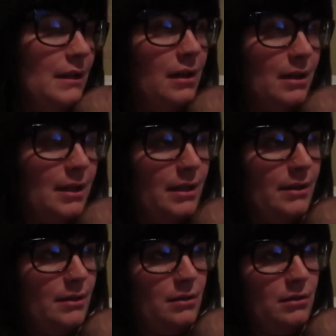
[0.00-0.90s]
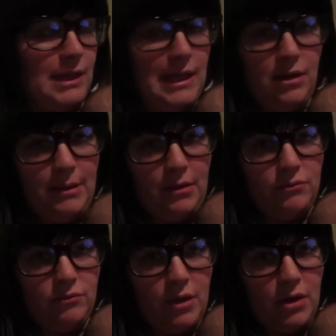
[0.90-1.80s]
Our kitties are out
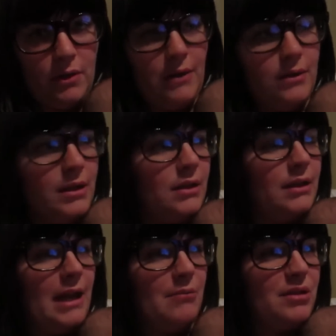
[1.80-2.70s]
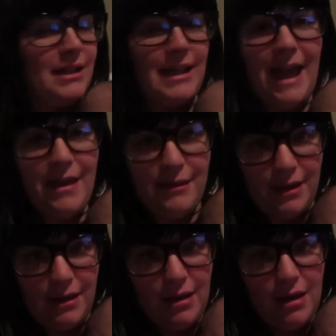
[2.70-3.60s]
about running around. Cameron and
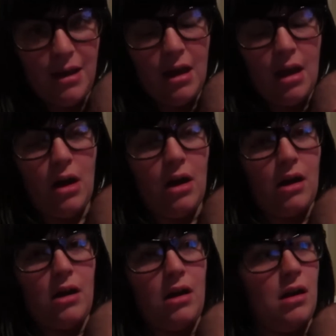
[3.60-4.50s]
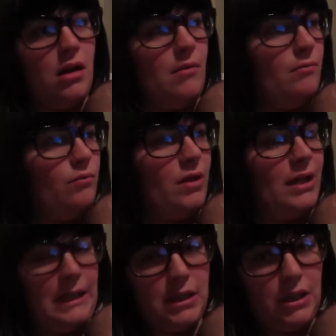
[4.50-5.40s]
Kathy are um,
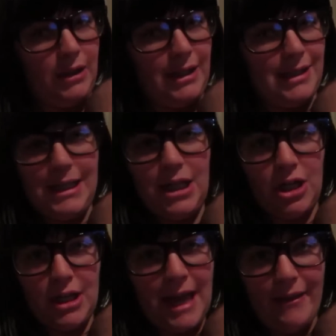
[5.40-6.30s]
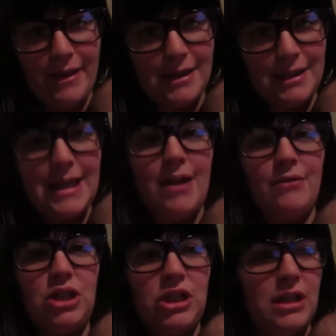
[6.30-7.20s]
running to go get us dinner. Kathy's in
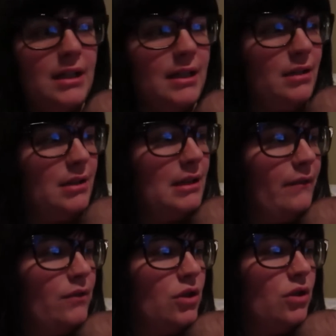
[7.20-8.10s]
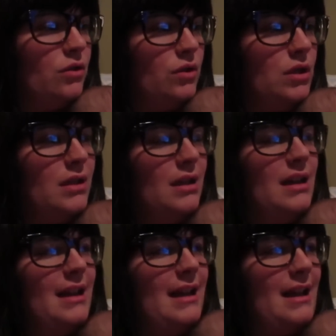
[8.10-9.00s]
town. She got here this afternoon
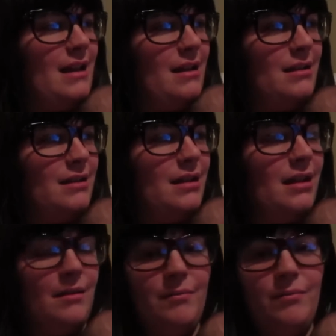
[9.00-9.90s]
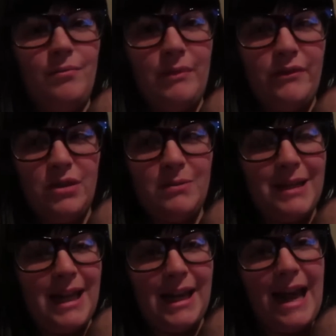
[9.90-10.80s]
and um, we've just
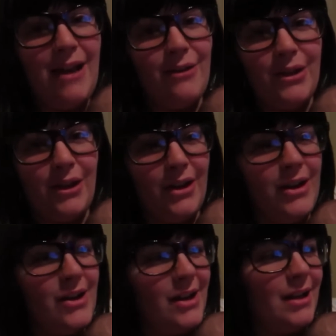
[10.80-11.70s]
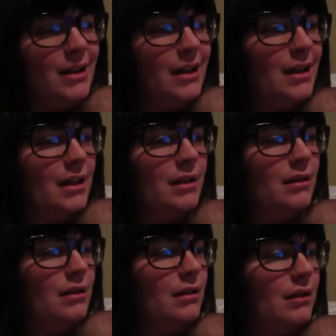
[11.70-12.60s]
been hanging out with her
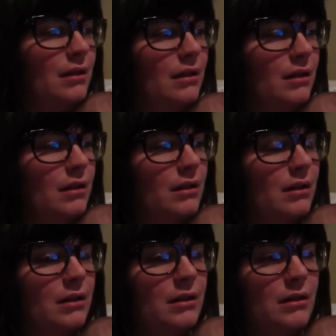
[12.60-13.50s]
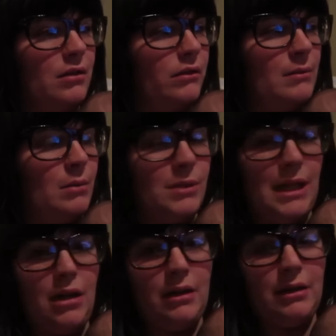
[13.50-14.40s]
and I don't know where mom and
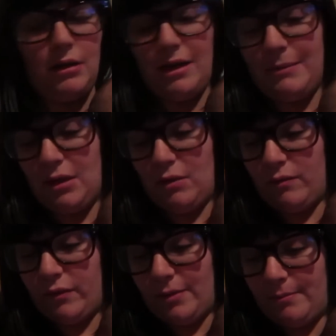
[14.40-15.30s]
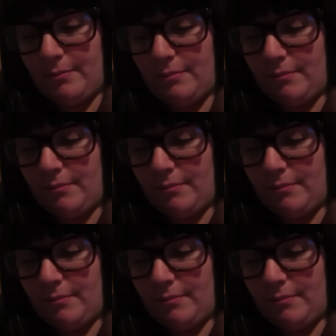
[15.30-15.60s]
dad are. I think they're coming home from